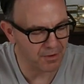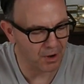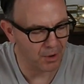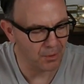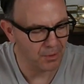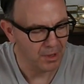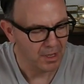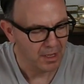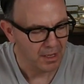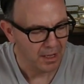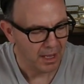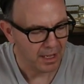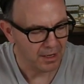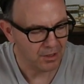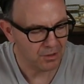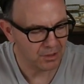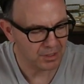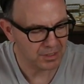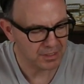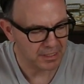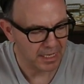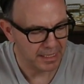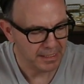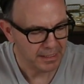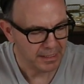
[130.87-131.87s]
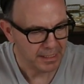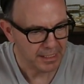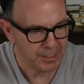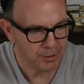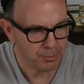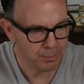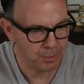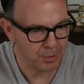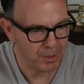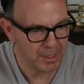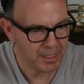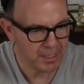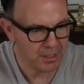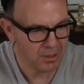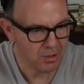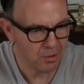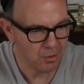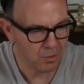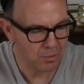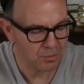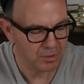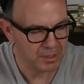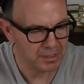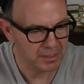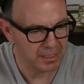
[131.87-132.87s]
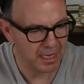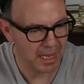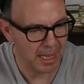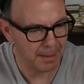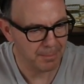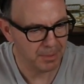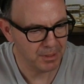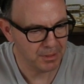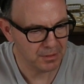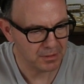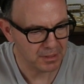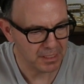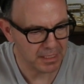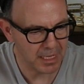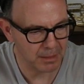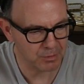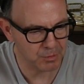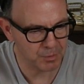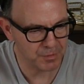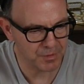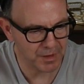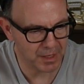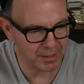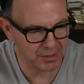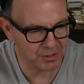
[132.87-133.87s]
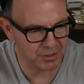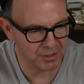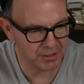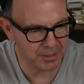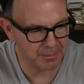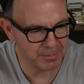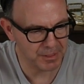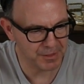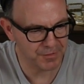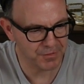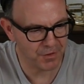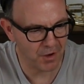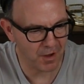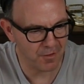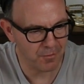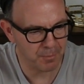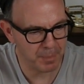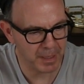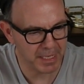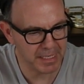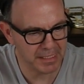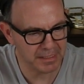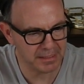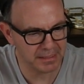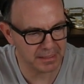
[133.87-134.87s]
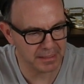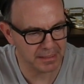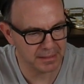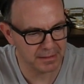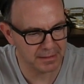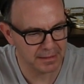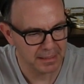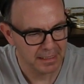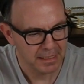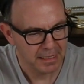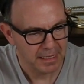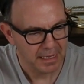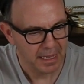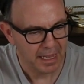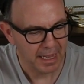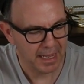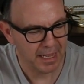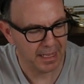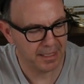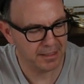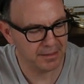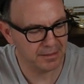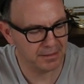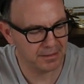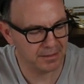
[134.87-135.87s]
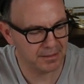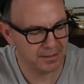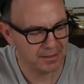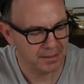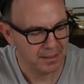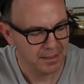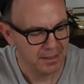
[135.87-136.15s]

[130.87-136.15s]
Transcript: And I've got to say, he's pretty cool as it happens. It comes with 175 pieces and